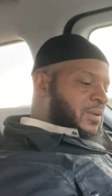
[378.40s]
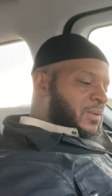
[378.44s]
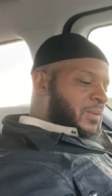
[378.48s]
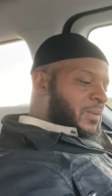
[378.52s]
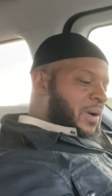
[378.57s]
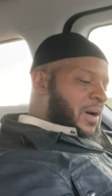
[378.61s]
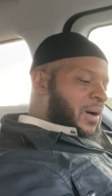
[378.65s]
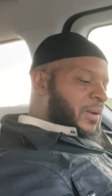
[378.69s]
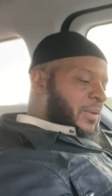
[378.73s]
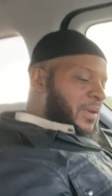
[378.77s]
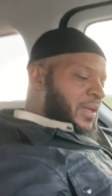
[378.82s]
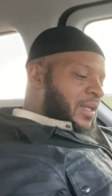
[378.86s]

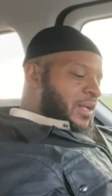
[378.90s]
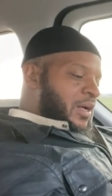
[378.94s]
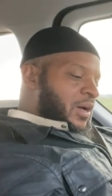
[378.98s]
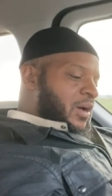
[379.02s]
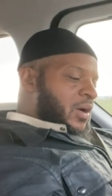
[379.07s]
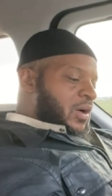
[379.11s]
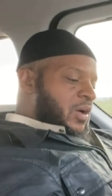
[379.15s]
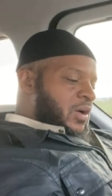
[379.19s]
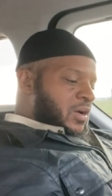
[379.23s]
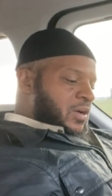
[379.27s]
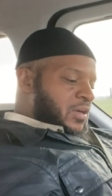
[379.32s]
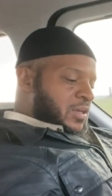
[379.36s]
while we in a
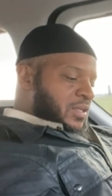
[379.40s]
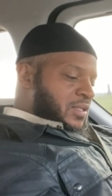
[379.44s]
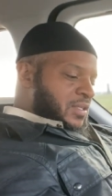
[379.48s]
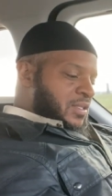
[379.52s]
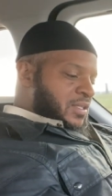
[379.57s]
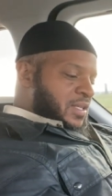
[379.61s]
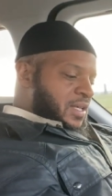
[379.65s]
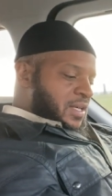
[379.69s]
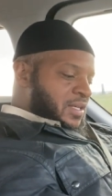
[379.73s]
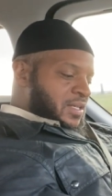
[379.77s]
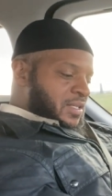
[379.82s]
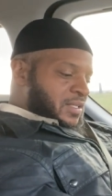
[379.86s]
car.
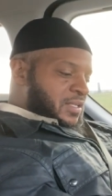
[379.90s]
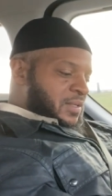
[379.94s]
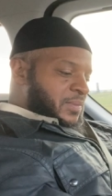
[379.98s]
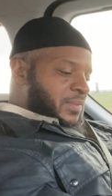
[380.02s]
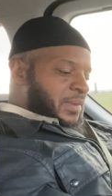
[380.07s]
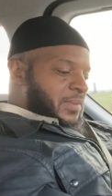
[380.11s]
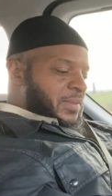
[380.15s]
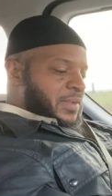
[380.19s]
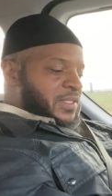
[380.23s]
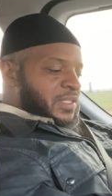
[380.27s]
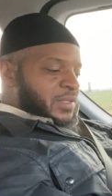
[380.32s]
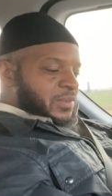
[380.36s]

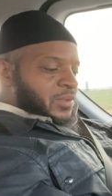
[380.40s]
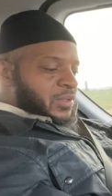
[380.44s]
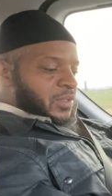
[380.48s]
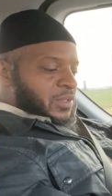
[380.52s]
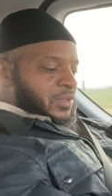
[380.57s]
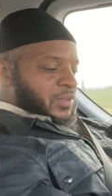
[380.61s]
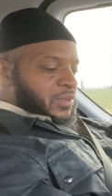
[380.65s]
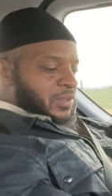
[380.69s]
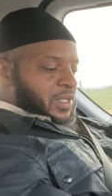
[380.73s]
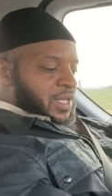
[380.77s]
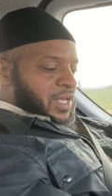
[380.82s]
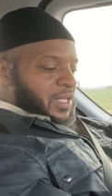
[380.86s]
Permissible to
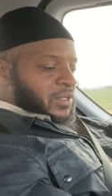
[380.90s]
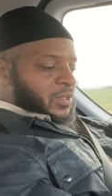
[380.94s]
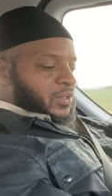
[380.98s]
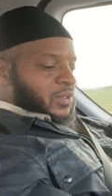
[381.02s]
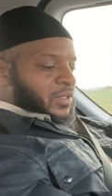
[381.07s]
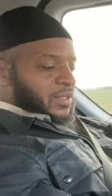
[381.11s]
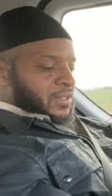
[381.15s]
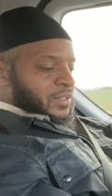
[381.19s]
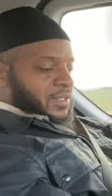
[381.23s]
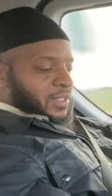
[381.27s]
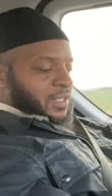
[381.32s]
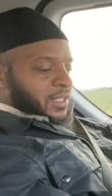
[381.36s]
do that,
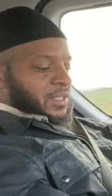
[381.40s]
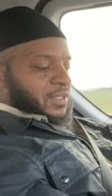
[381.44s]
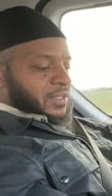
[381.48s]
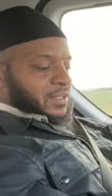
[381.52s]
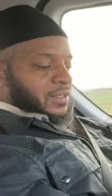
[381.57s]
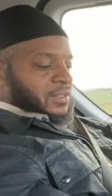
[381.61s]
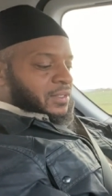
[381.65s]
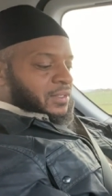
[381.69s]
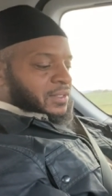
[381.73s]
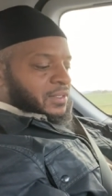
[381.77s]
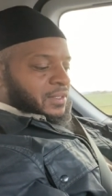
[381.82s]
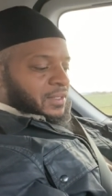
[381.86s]

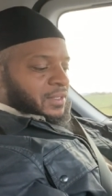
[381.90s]
Nuruddin?